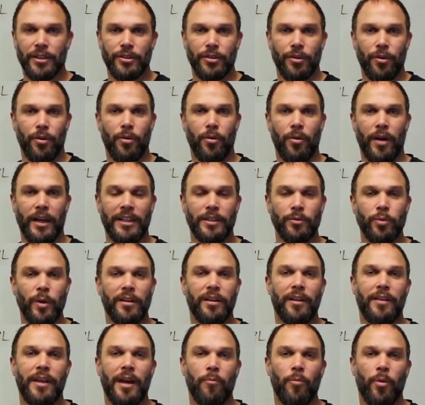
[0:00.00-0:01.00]
So I just
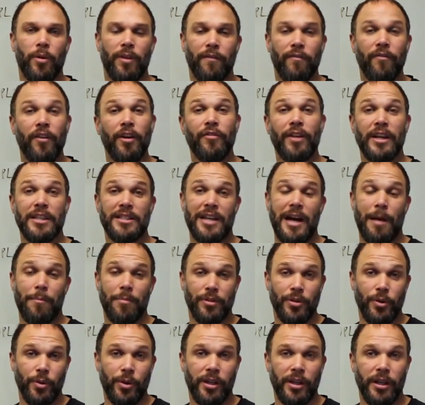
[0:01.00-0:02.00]
went to them with a fundraising
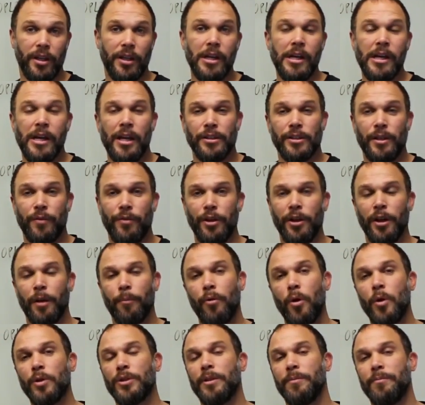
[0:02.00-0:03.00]
opportunity. So if you can
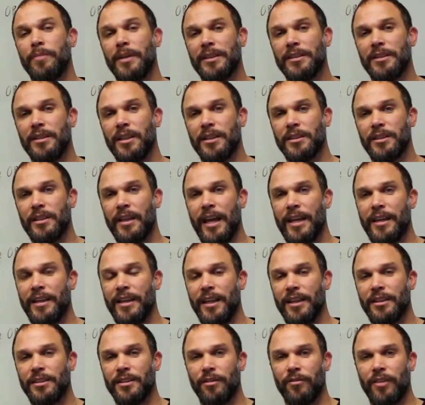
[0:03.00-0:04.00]
approach a business that
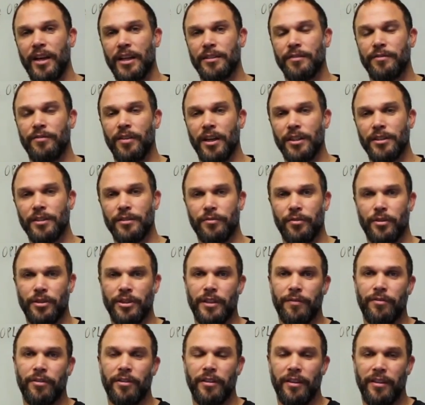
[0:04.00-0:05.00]
needs to raise funds for
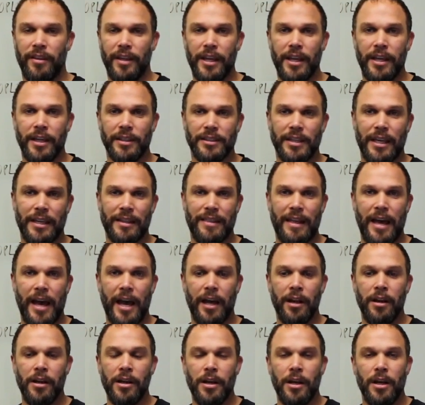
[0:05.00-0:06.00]
different things like
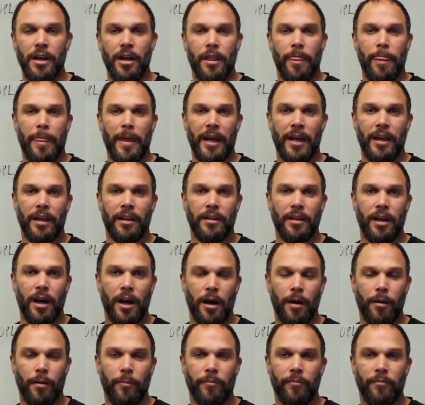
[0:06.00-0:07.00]
that, then
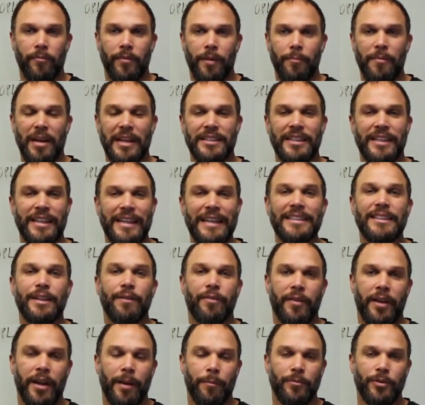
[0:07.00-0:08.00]
um, it makes it easy
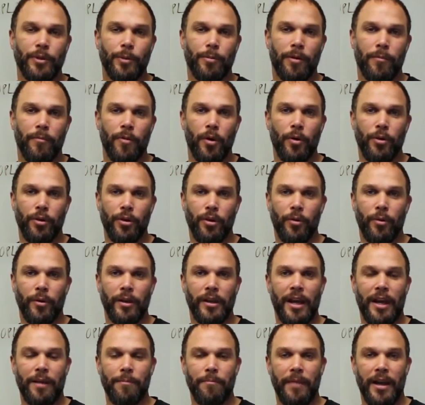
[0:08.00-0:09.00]
for them to promote you
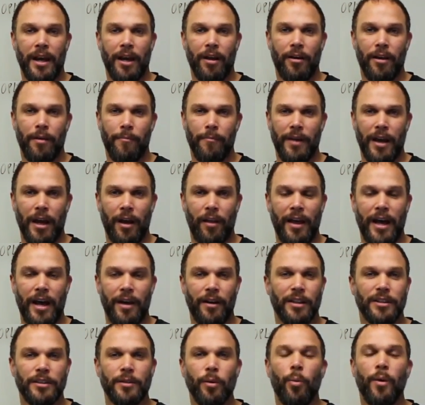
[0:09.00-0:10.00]
and, and mail and mail out,
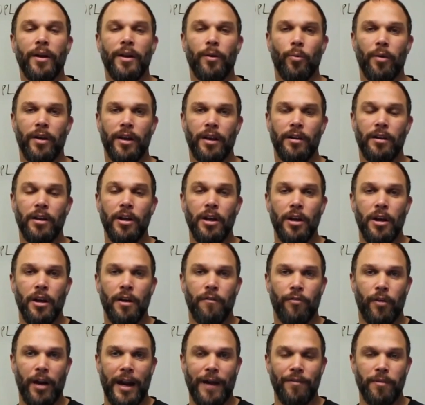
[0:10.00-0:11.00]
and it's a win-win
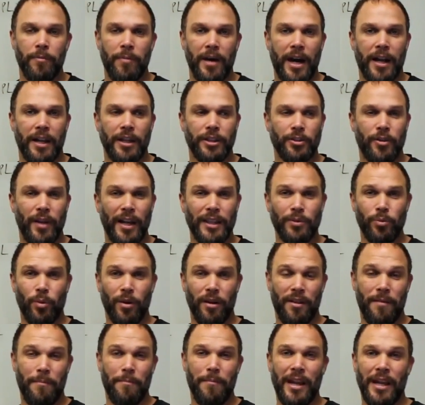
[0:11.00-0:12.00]
for everybody. So that's
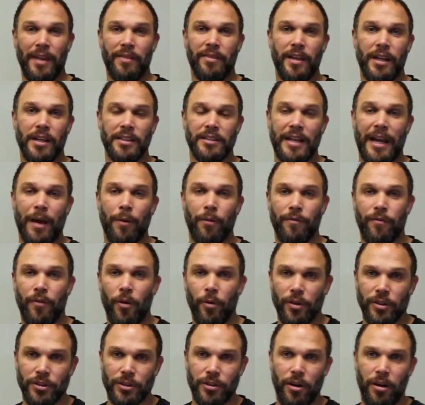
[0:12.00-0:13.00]
one of the main things that I would
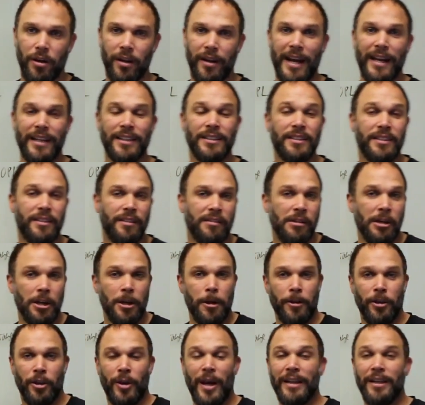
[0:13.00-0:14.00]
focus on. And I
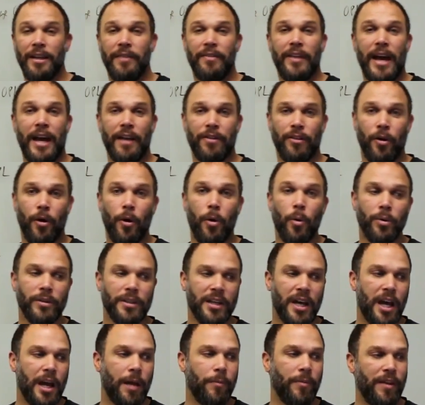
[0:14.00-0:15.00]
you know, I did that the whole
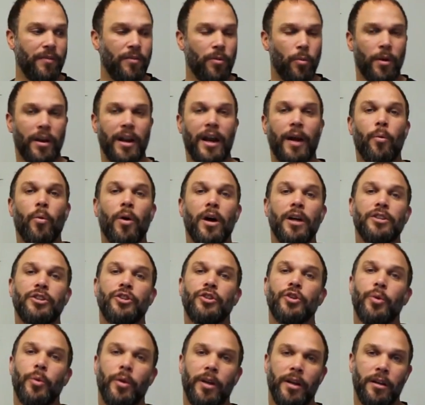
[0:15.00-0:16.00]
time, even when I was
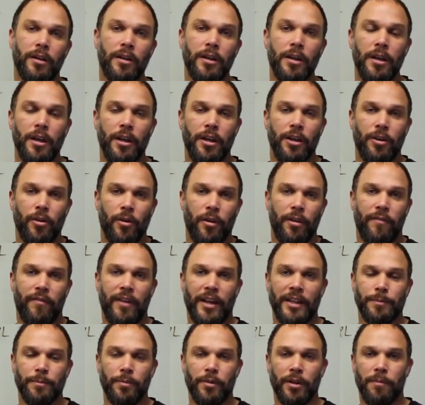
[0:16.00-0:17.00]
doing, you know, the
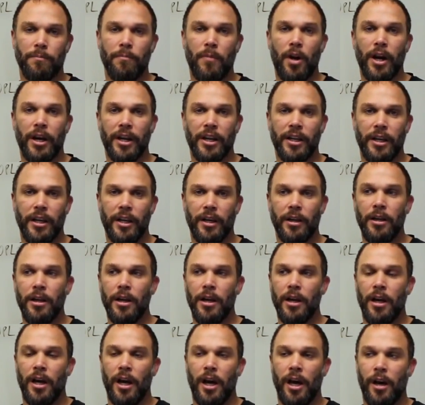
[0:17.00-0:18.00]
Facebook marketing.
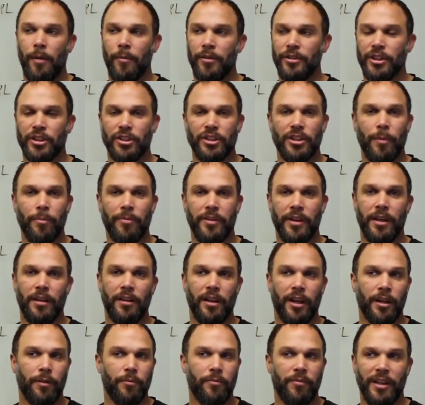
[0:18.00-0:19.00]
Um, it's just something
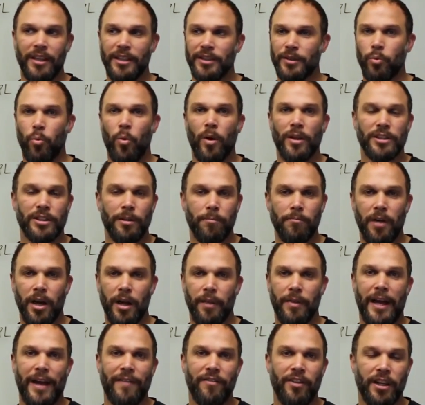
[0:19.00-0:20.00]
like at least once a
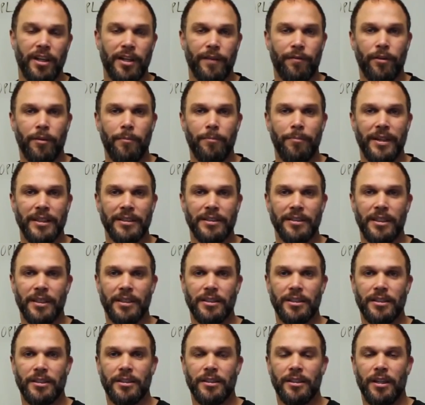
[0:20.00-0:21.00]
month having a different
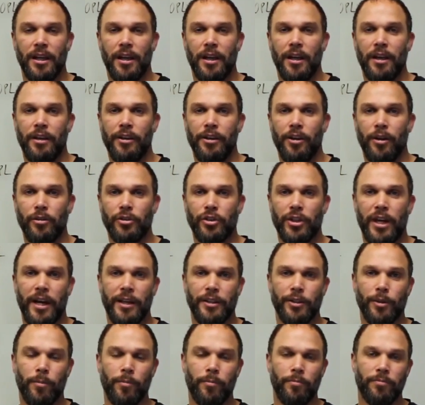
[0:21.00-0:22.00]
business, uh, you know,
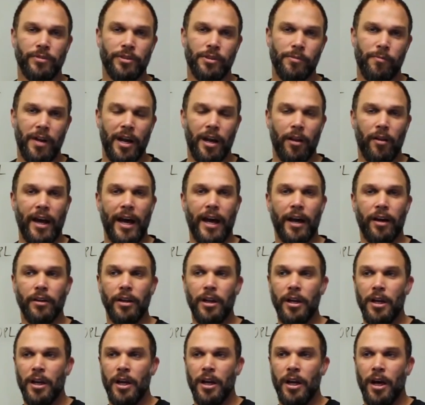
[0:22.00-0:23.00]
trying to, to mail
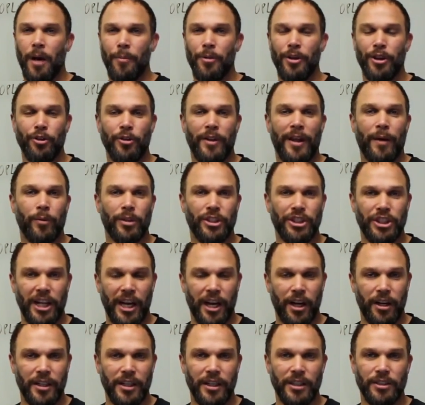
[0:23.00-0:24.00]
out. Um, you can do that with
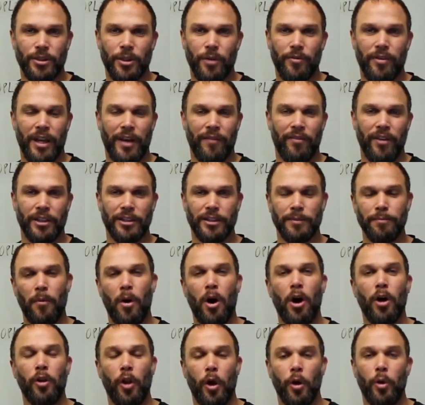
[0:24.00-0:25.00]
charities. So if you have like
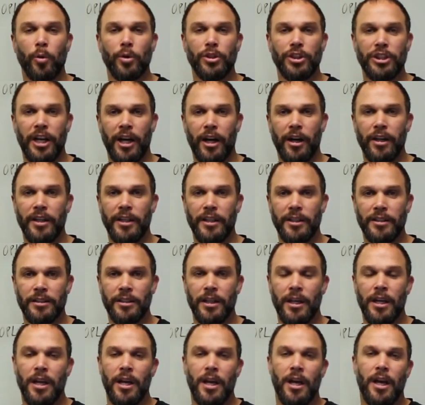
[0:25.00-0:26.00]
small local
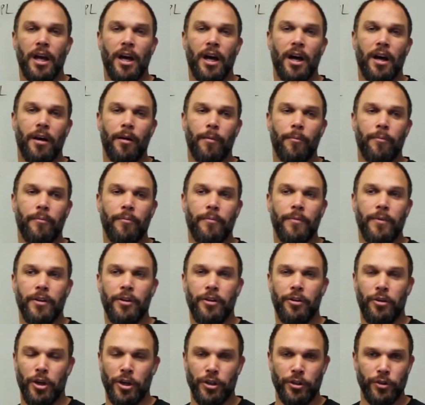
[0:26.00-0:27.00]
charities, um,
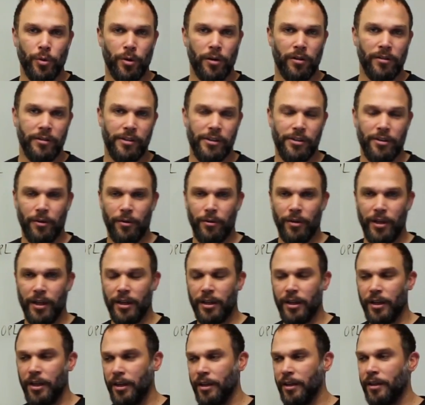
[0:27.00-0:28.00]
you can do a, you know,
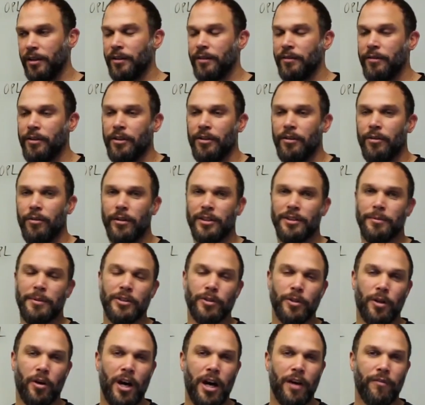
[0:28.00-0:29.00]
like a, you know, a
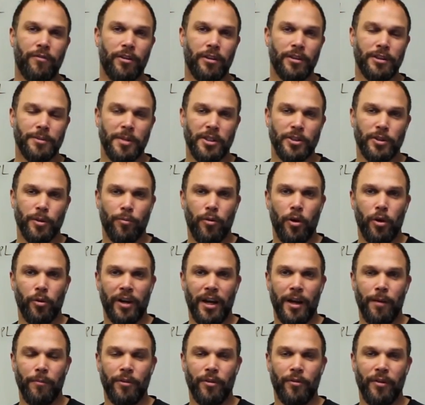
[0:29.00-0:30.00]
special offer, a special
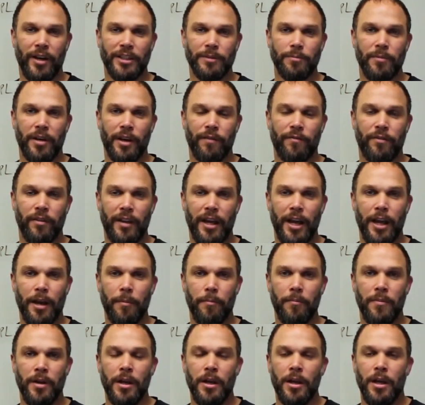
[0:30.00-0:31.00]
program to raise money for
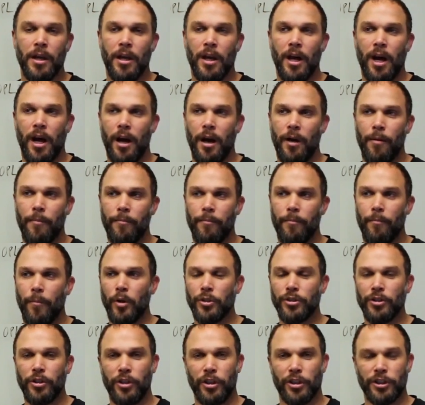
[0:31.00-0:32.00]
them. Um,
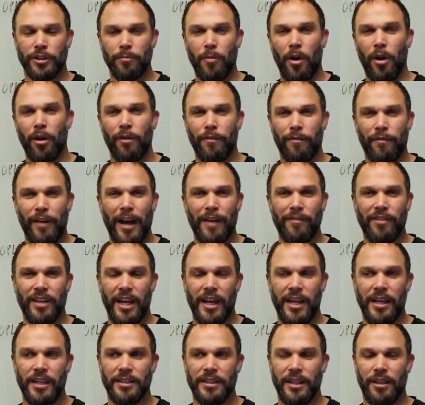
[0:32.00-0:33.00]
most of your smaller
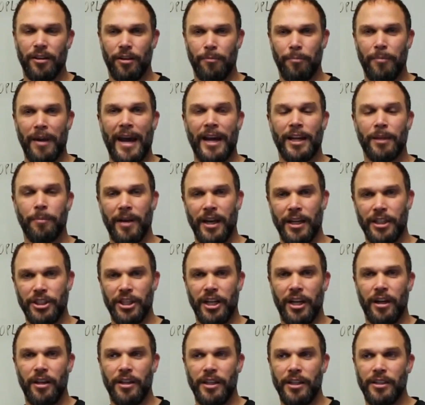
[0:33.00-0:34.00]
5Ks are backed by
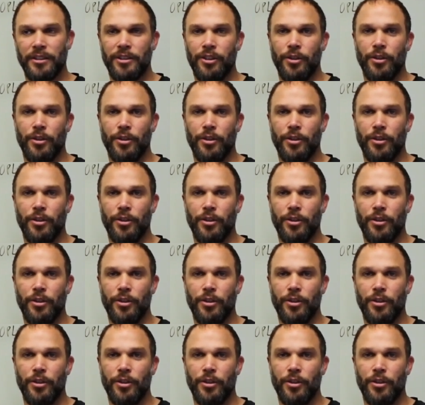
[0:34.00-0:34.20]
charities.